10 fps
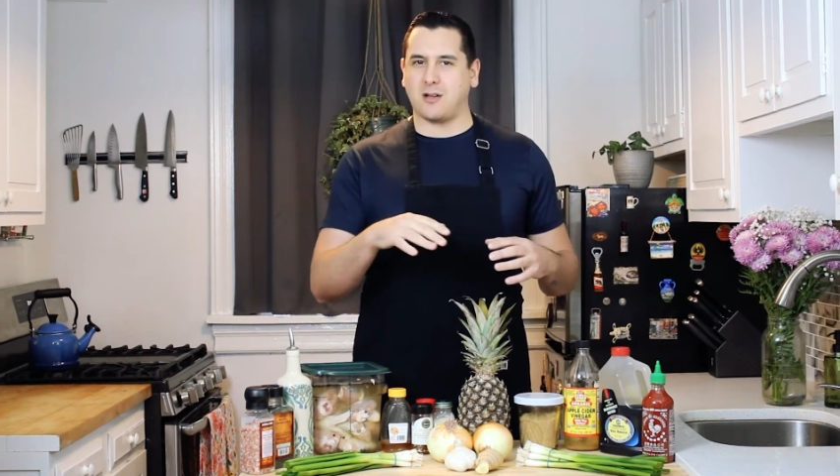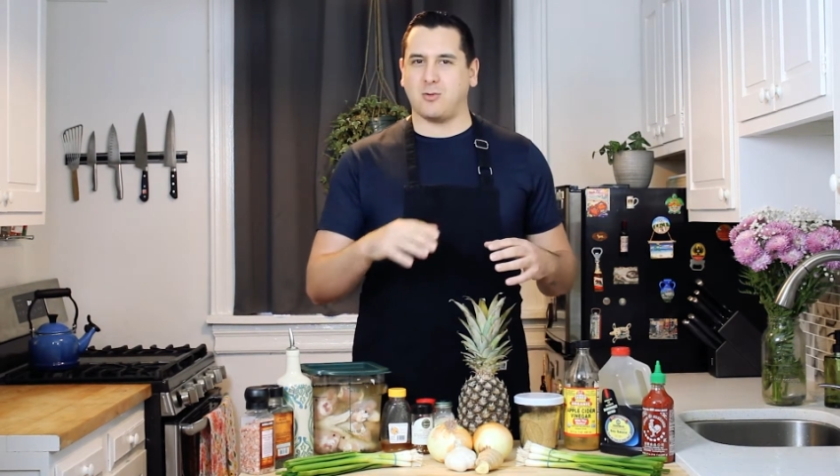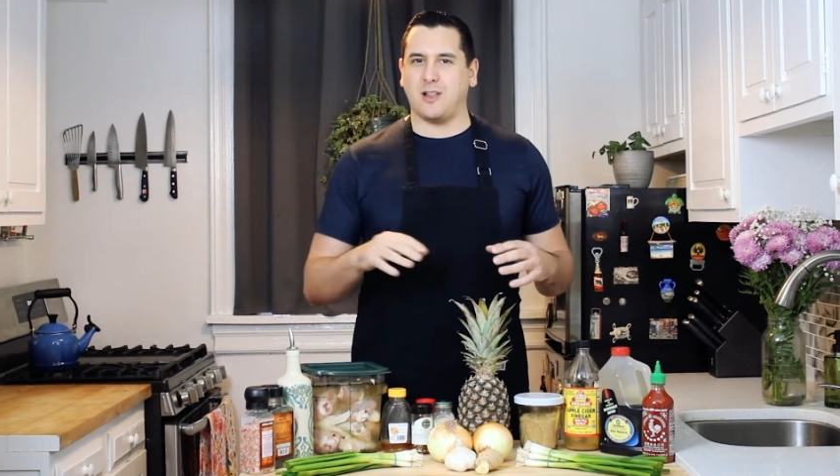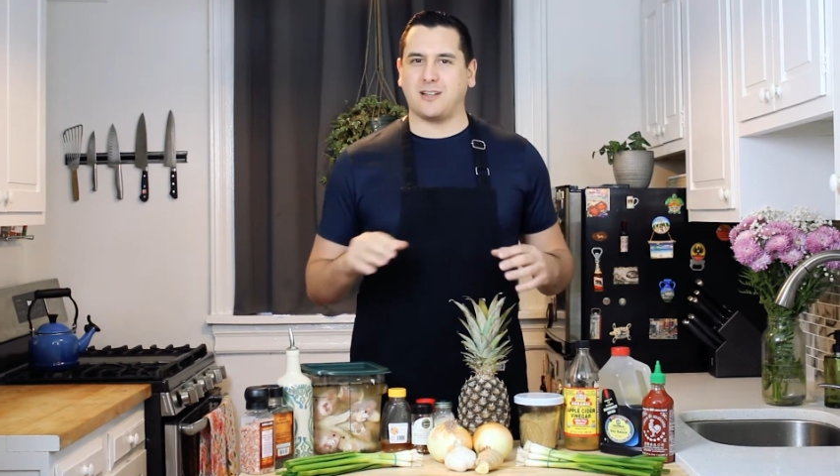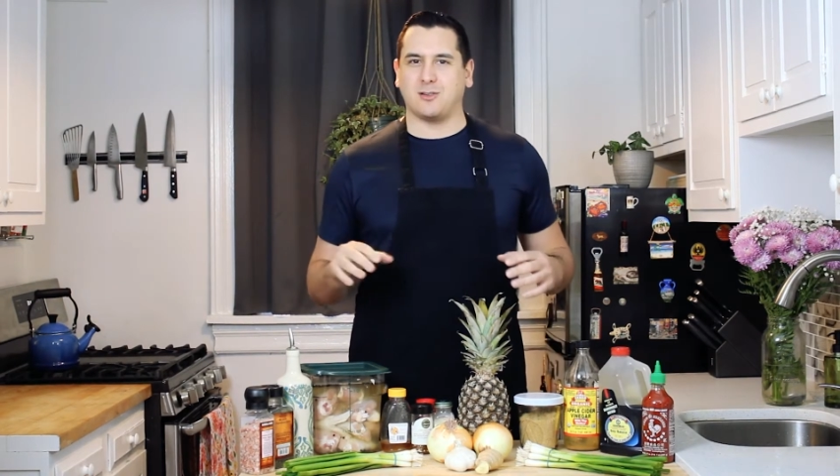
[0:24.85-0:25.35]
We
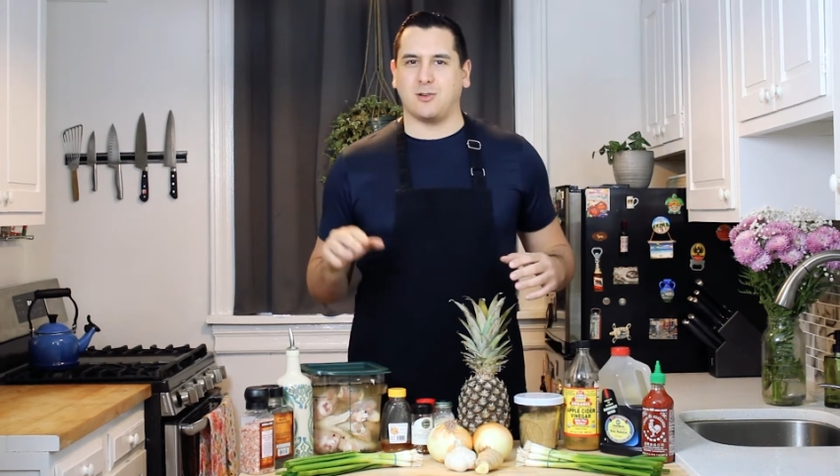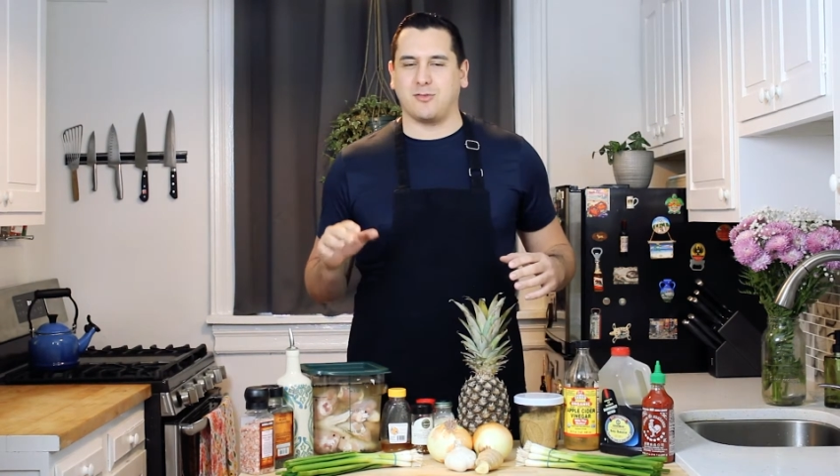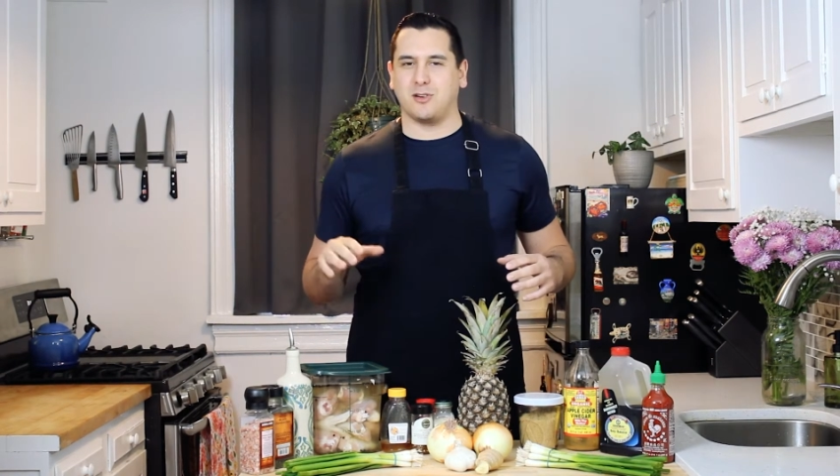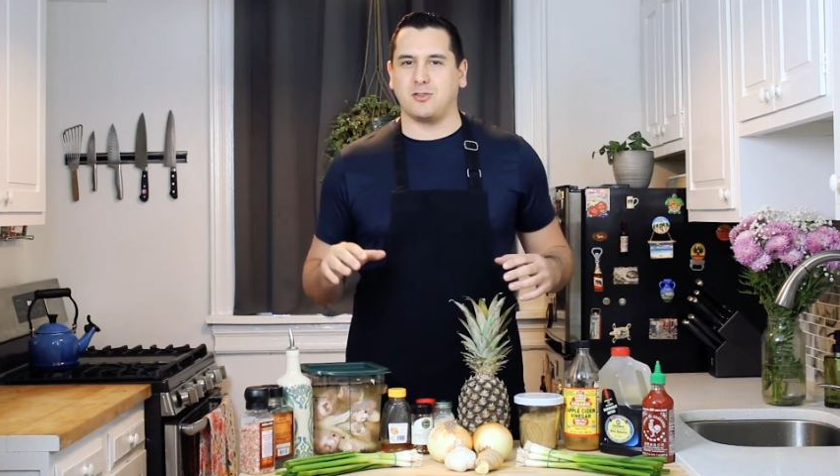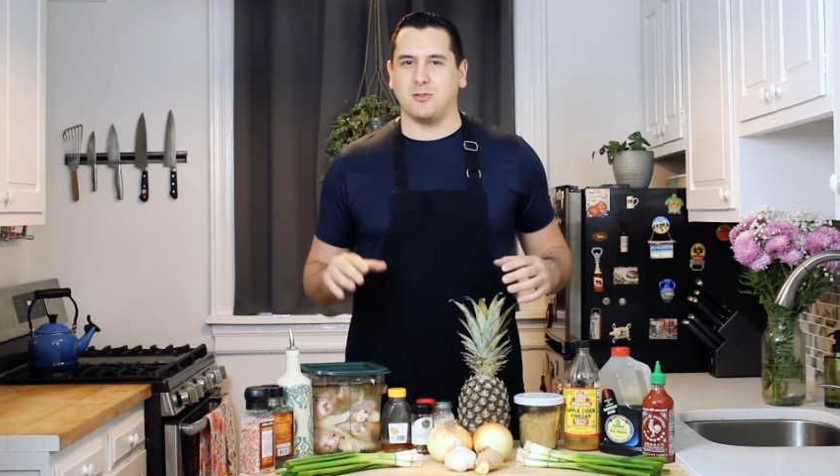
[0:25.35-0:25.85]
like to
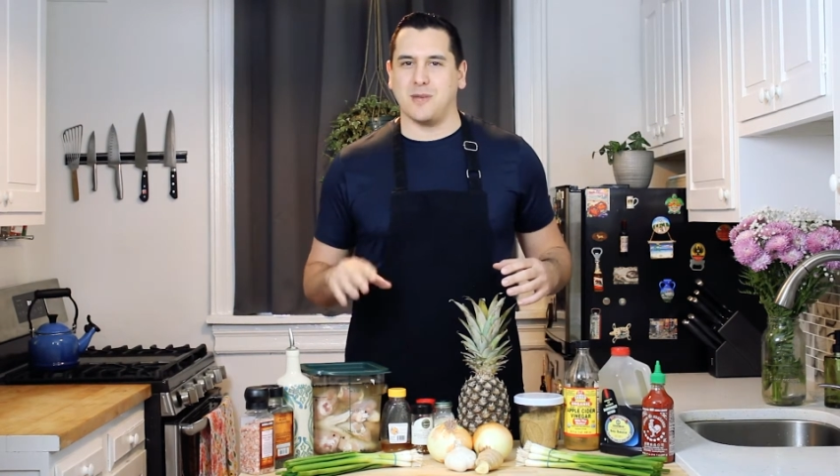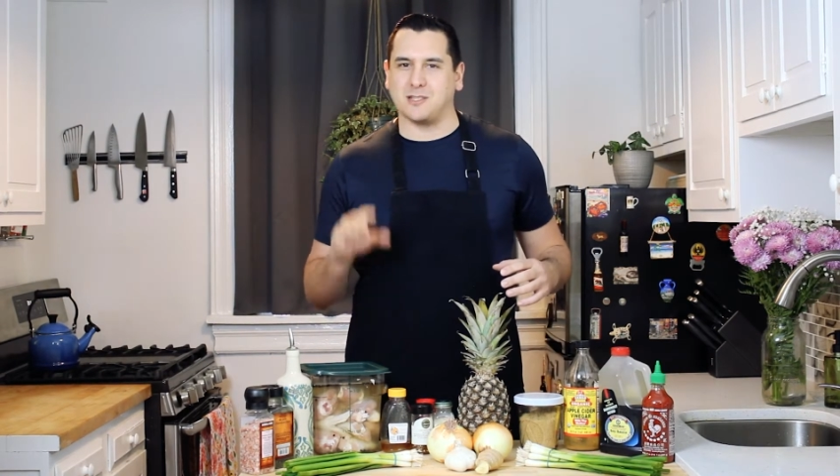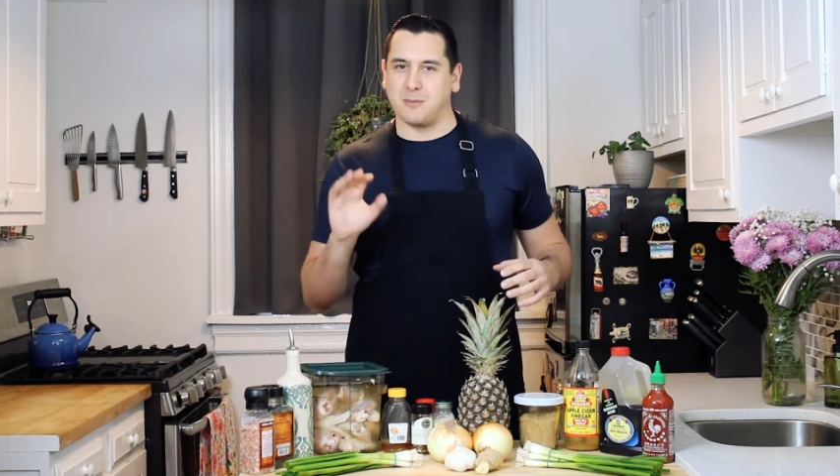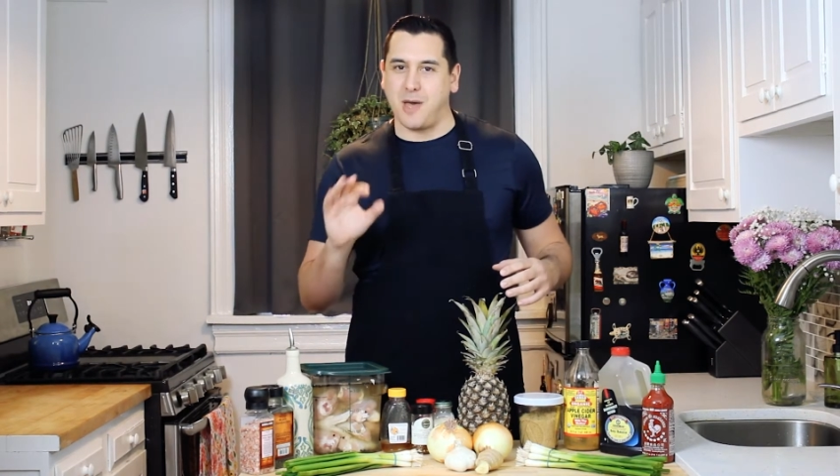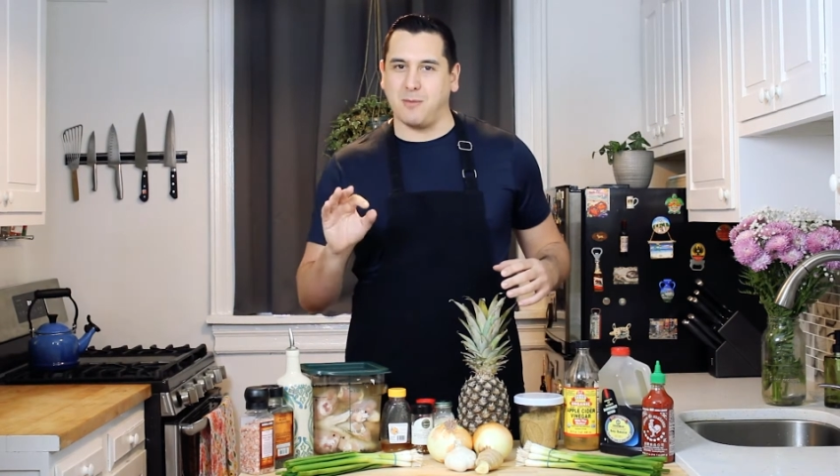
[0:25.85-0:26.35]
refer to him as
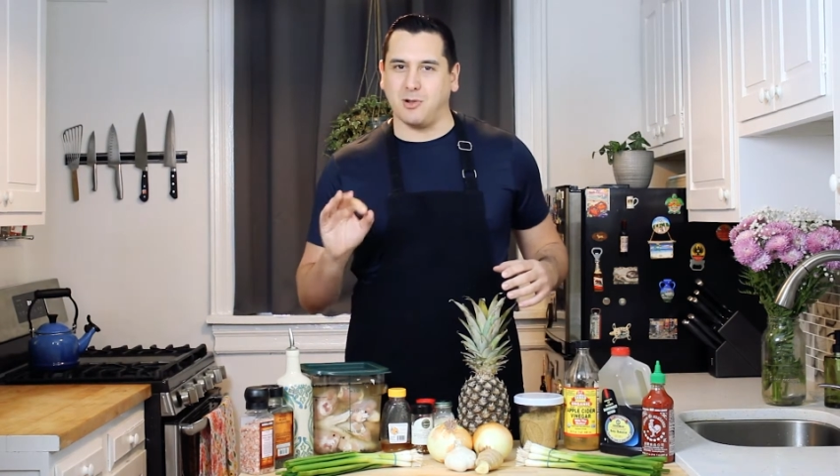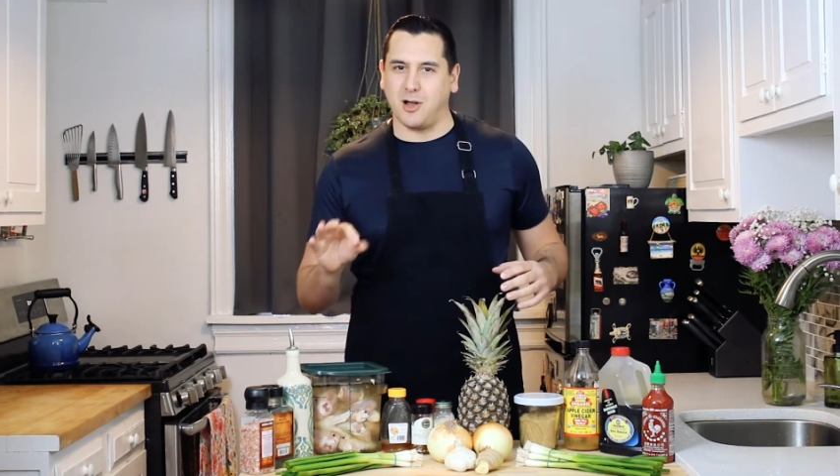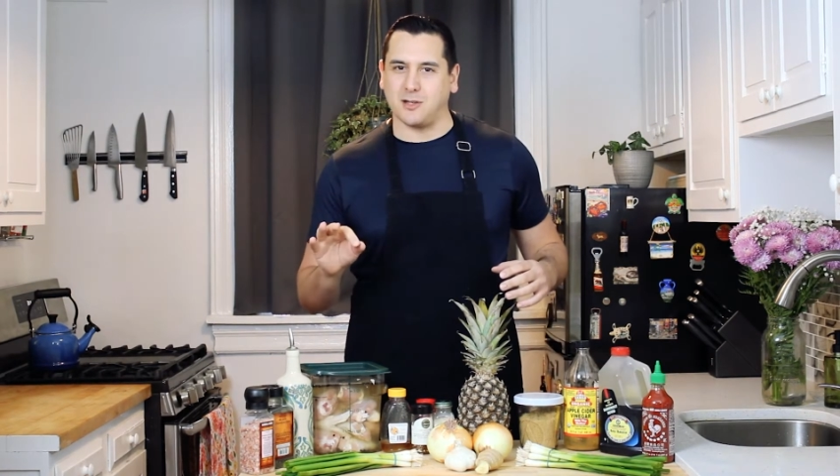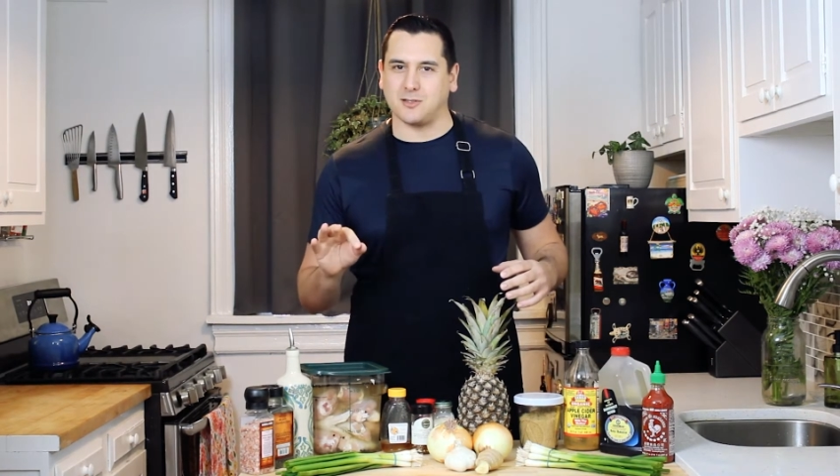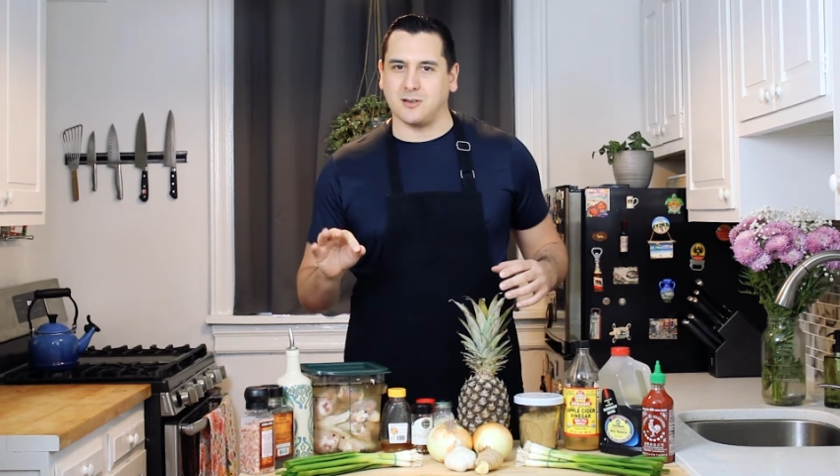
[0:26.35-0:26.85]
the Pebble
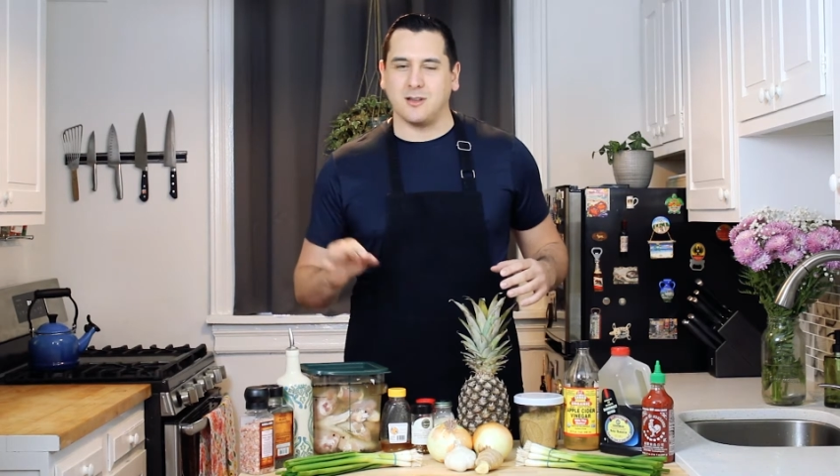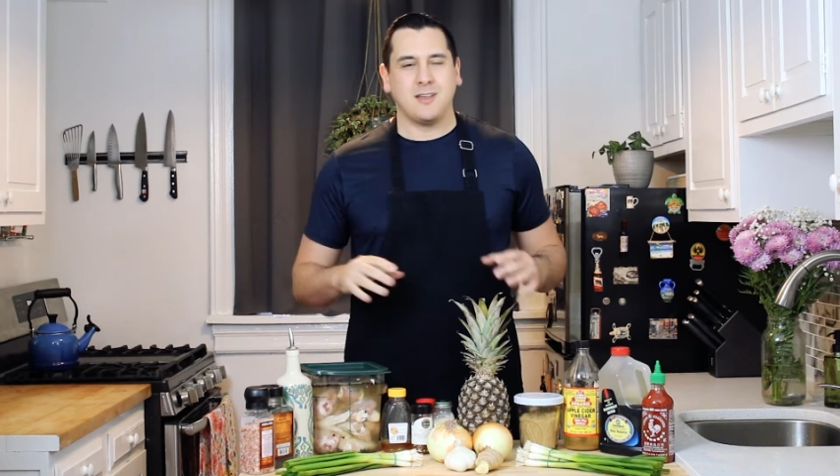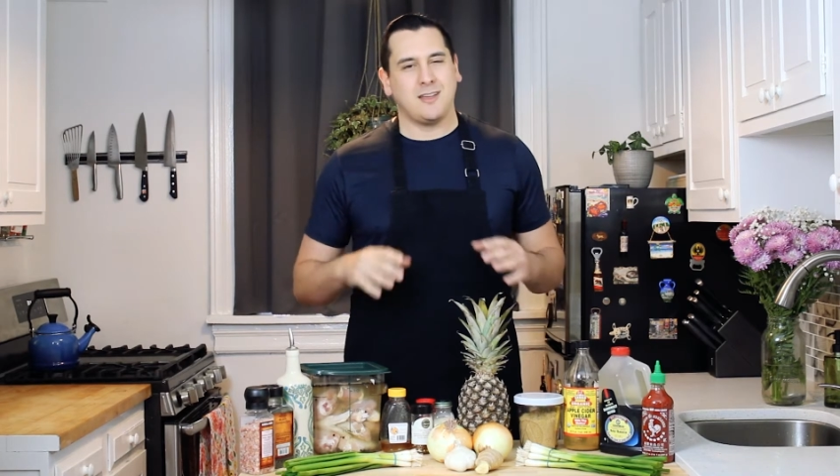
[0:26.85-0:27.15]
also.